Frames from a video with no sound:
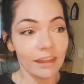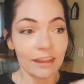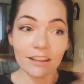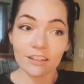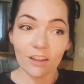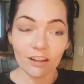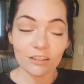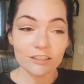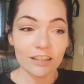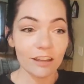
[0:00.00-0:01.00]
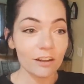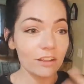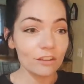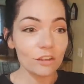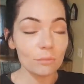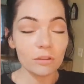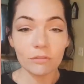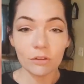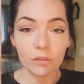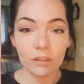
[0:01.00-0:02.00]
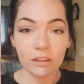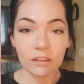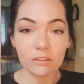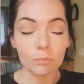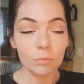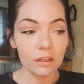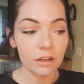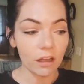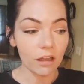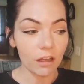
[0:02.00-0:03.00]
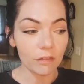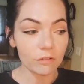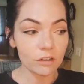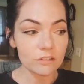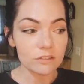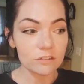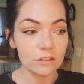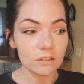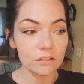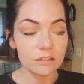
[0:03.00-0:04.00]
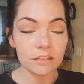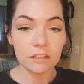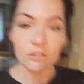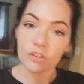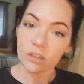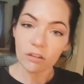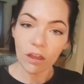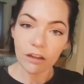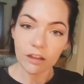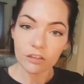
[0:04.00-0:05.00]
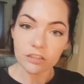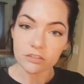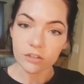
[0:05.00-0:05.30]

And the doctor said, oh, it could be a few things, but first, did he drink a lot of energy